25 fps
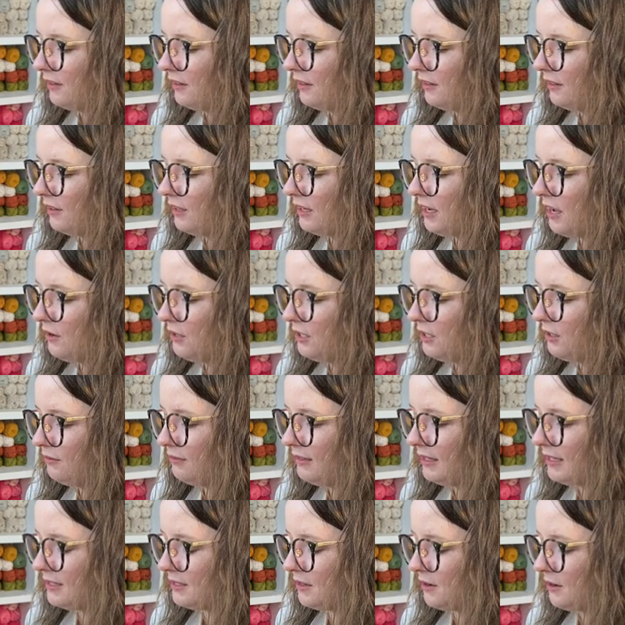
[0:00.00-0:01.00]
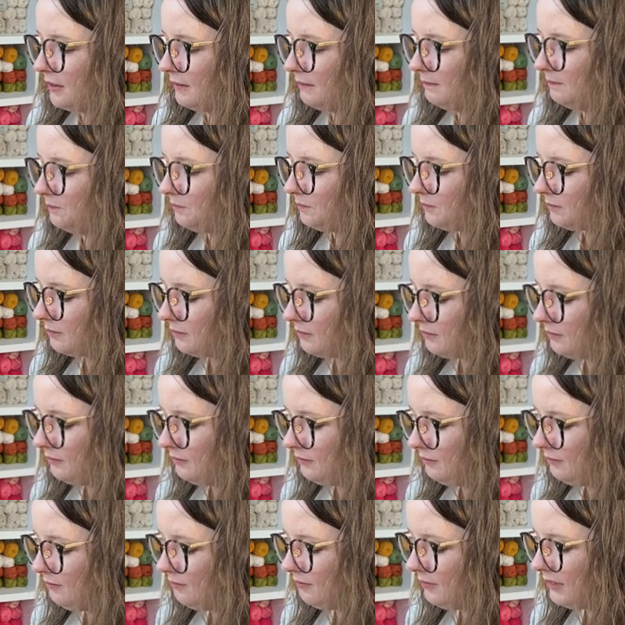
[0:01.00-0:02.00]
Look how cute these are.
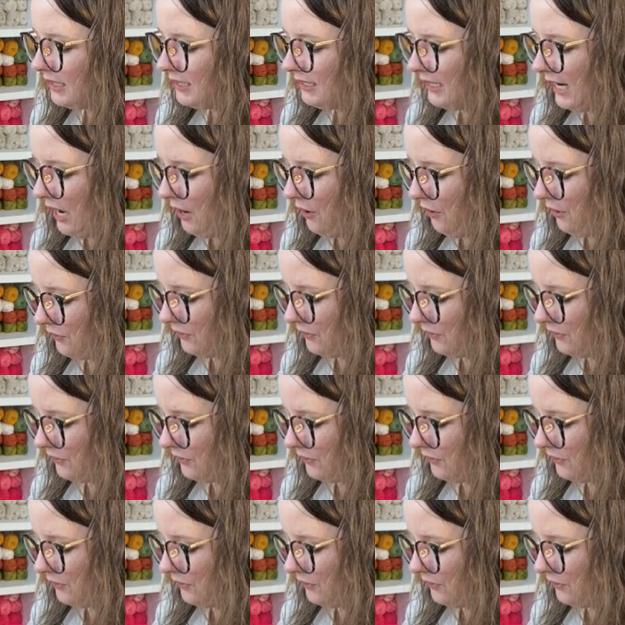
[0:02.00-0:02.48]
Now,